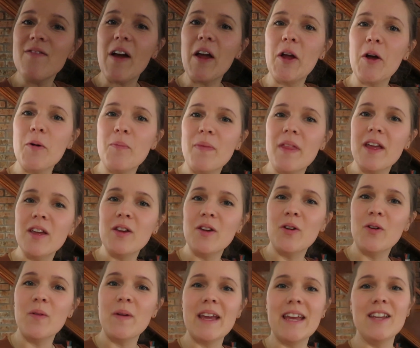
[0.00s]
I hope that
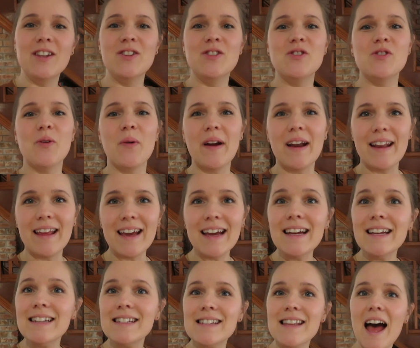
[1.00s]
you enjoyed it.